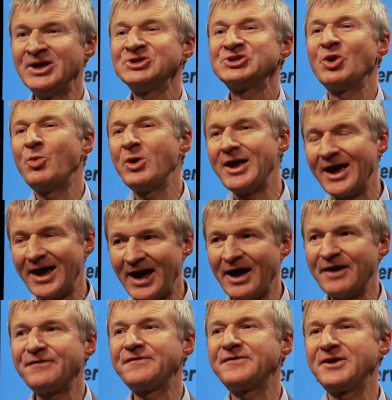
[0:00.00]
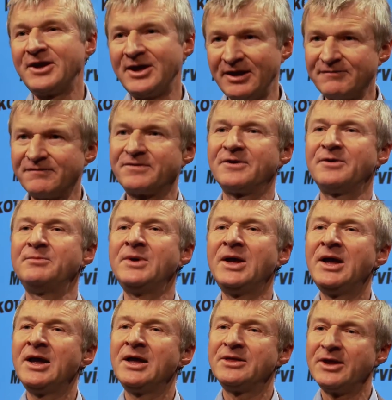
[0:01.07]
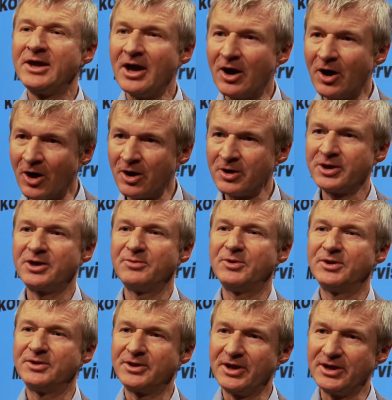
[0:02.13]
So we have to give them the argument,